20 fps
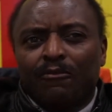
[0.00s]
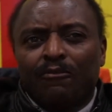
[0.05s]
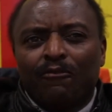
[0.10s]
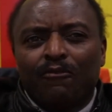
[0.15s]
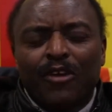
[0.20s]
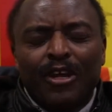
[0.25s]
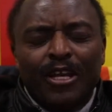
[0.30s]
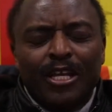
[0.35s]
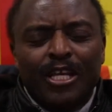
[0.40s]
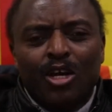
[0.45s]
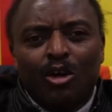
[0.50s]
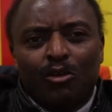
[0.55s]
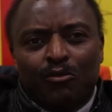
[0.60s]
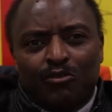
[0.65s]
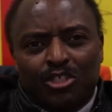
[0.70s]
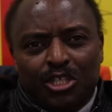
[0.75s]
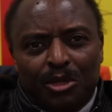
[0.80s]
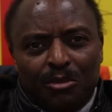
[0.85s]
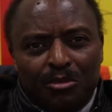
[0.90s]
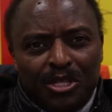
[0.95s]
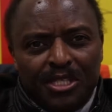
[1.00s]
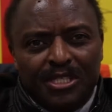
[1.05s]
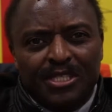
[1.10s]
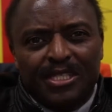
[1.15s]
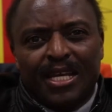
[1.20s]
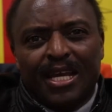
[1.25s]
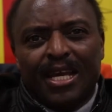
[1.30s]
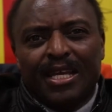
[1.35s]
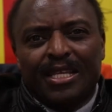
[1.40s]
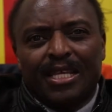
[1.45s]
failure of
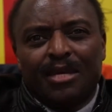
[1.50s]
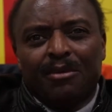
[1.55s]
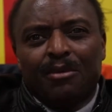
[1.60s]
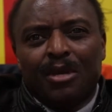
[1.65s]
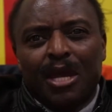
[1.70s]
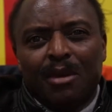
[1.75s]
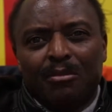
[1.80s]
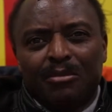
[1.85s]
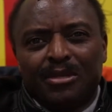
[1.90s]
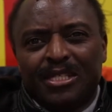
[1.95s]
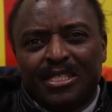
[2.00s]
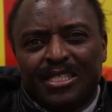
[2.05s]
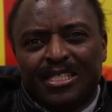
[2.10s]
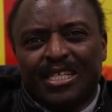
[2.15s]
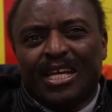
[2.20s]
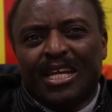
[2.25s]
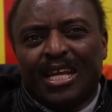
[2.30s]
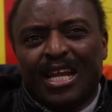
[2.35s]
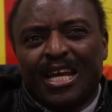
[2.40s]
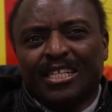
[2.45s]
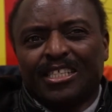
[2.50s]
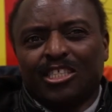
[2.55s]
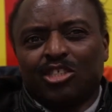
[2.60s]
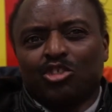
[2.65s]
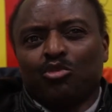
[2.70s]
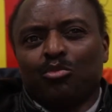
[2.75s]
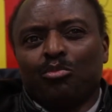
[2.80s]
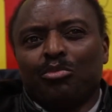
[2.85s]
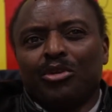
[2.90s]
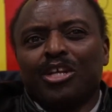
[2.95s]
Chamisa and the MDC Alliance
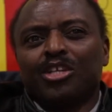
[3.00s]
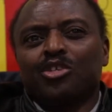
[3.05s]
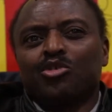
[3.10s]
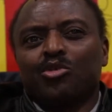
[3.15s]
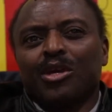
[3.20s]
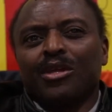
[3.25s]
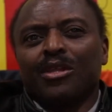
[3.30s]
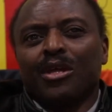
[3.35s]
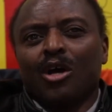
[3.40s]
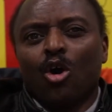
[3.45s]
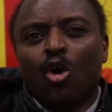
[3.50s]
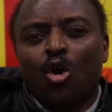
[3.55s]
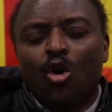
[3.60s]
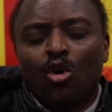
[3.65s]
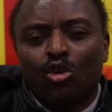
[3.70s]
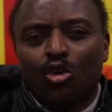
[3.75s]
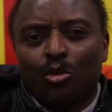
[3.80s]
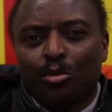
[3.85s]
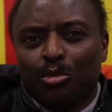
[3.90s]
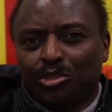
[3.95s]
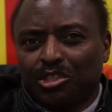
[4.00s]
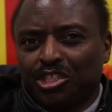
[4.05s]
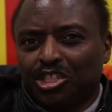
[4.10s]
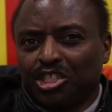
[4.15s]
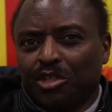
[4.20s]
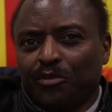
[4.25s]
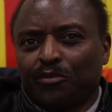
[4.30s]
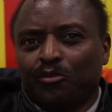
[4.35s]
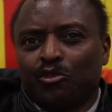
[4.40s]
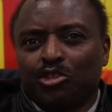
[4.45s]
to bring together all
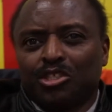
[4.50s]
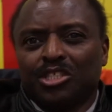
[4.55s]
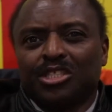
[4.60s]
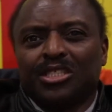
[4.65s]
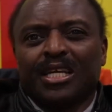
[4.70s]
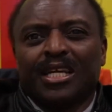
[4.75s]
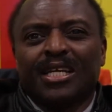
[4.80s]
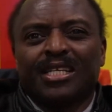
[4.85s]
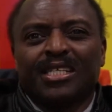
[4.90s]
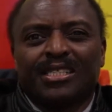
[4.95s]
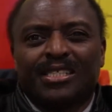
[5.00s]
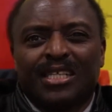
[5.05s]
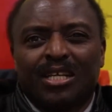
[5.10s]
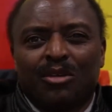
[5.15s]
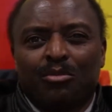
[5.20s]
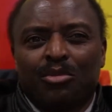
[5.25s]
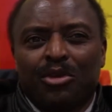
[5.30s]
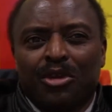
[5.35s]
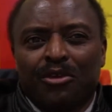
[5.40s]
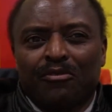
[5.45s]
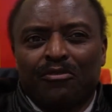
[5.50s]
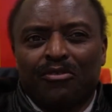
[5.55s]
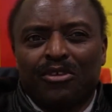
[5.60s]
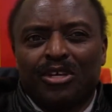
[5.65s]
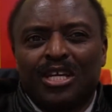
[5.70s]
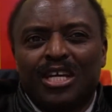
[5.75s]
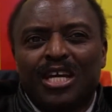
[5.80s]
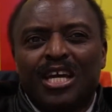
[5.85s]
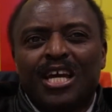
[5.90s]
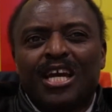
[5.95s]
opposition forces against
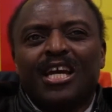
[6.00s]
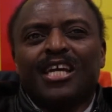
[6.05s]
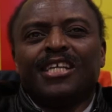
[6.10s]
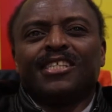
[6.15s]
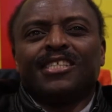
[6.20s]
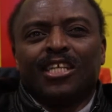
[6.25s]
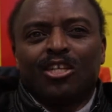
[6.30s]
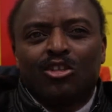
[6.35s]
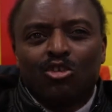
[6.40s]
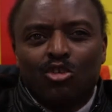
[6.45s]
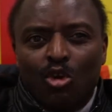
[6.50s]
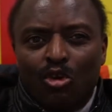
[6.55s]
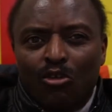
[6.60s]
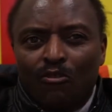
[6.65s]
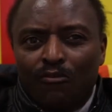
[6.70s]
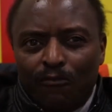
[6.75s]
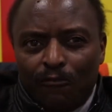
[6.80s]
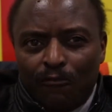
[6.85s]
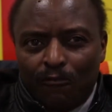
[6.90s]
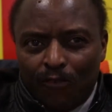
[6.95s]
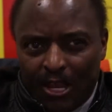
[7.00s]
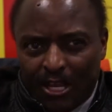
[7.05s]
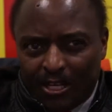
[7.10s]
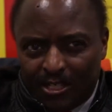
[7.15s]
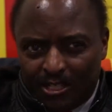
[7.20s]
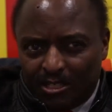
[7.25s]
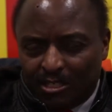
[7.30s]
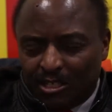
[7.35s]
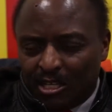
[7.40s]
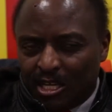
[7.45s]
ZANU-PF. It's a known
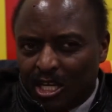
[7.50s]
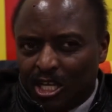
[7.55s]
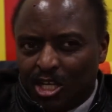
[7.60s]
fact.